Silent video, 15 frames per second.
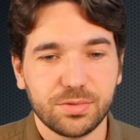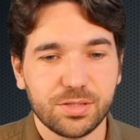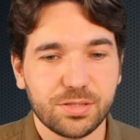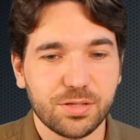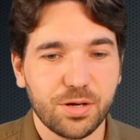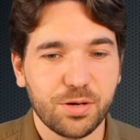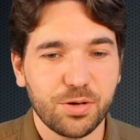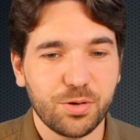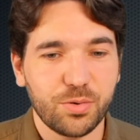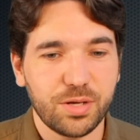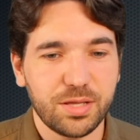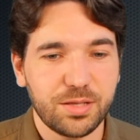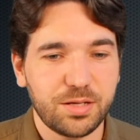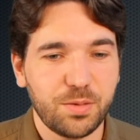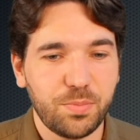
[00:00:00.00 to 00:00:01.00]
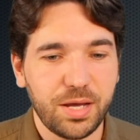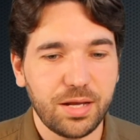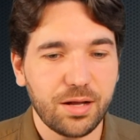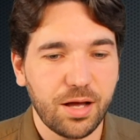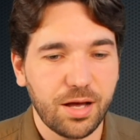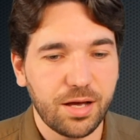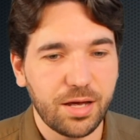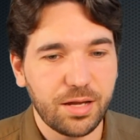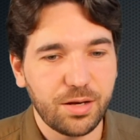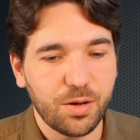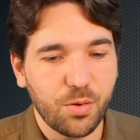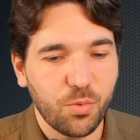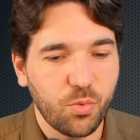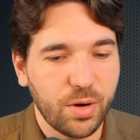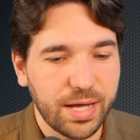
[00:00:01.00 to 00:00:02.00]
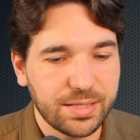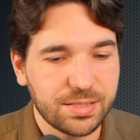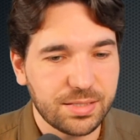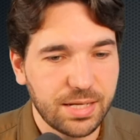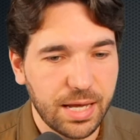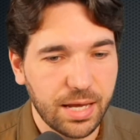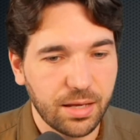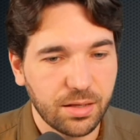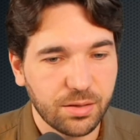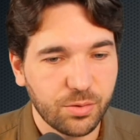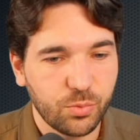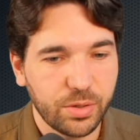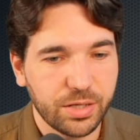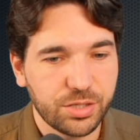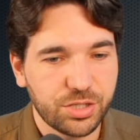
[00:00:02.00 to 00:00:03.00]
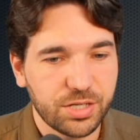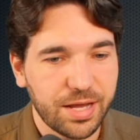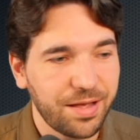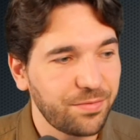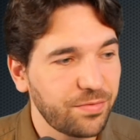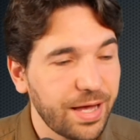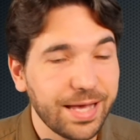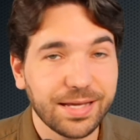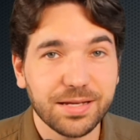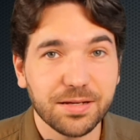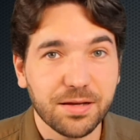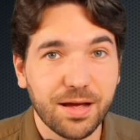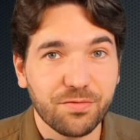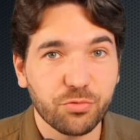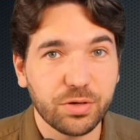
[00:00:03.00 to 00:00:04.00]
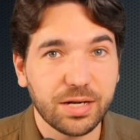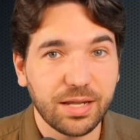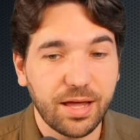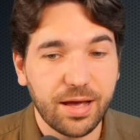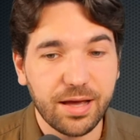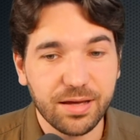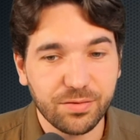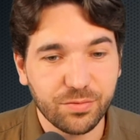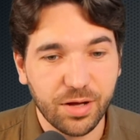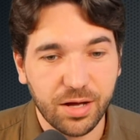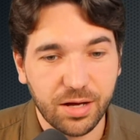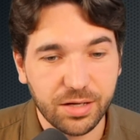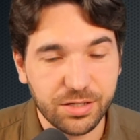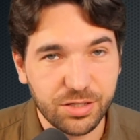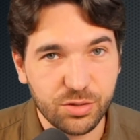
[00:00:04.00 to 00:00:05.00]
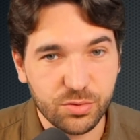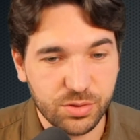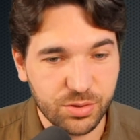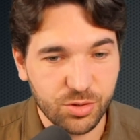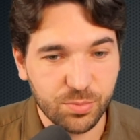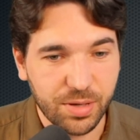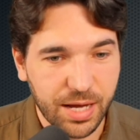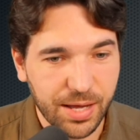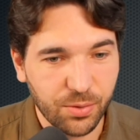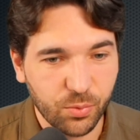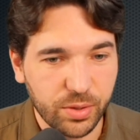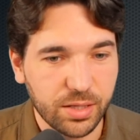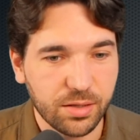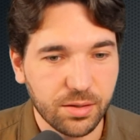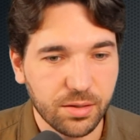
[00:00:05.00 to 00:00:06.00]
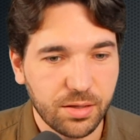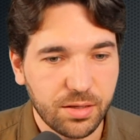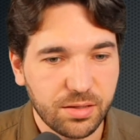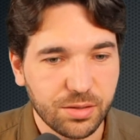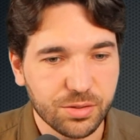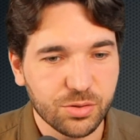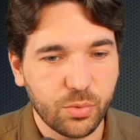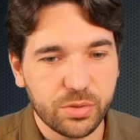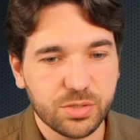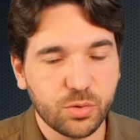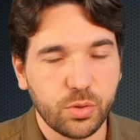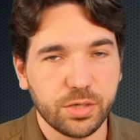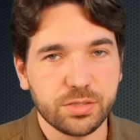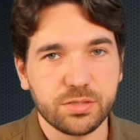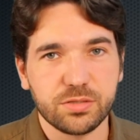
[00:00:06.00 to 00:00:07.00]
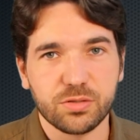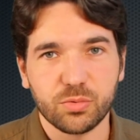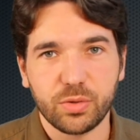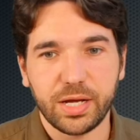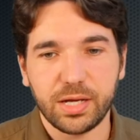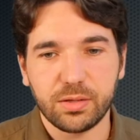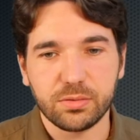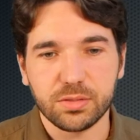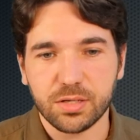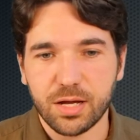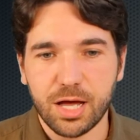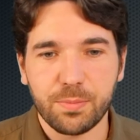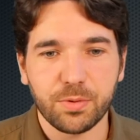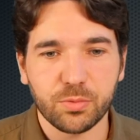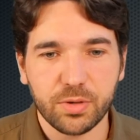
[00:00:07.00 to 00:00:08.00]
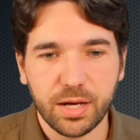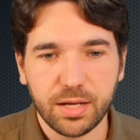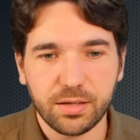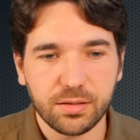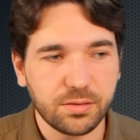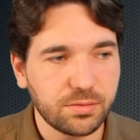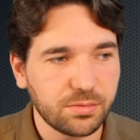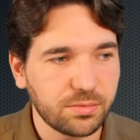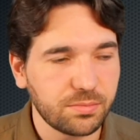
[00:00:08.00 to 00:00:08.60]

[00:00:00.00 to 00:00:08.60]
So the debate on Wednesday, which if I can cover it live on YouTube, I will. There's always questions around copyright.